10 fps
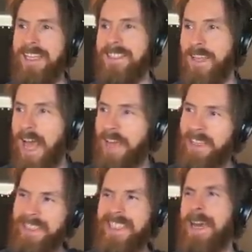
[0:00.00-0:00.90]
So I
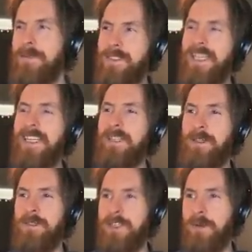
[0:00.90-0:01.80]
think that was not
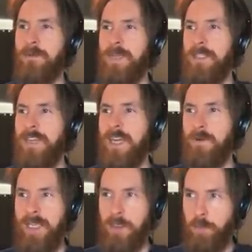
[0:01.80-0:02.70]
good. So when you
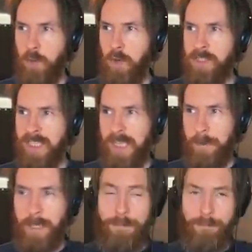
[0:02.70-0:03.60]
decorate your porch in a
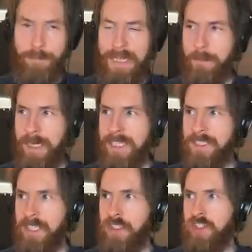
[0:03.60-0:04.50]

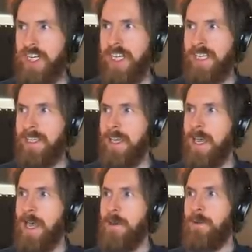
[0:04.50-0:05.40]
minimalistic chic,
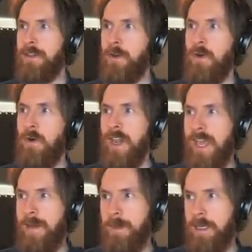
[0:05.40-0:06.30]
but all
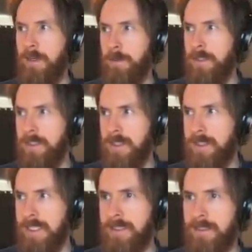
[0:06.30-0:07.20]
anyone
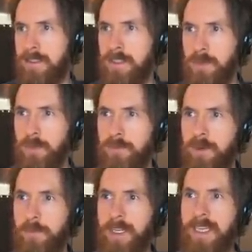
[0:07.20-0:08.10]
notices is the stool
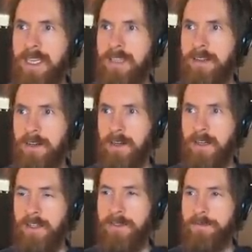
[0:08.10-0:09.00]
from the
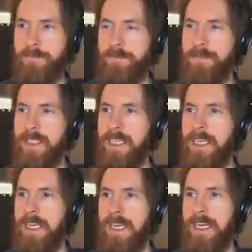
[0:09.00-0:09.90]
kindergarten.
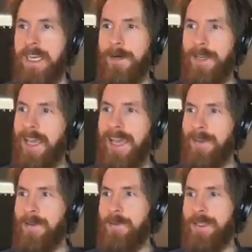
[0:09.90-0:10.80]
Uh,
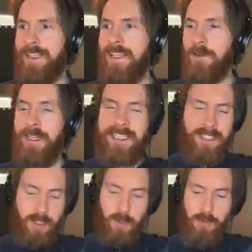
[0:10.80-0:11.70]
okay, but I thought these
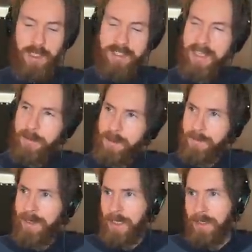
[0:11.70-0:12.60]
two ones here was
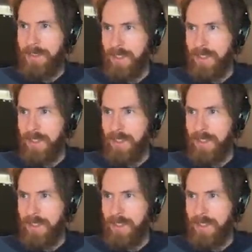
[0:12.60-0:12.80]
very good.